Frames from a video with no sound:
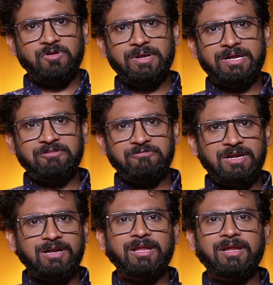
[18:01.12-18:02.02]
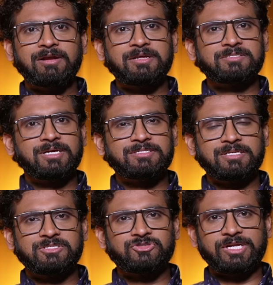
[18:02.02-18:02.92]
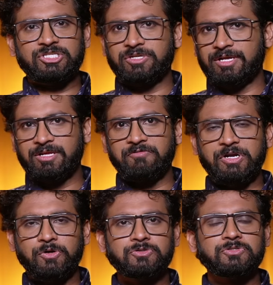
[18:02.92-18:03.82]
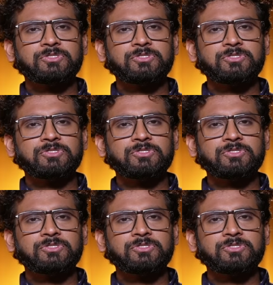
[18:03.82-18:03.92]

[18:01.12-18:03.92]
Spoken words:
be definitely discussed in stretch in other videos.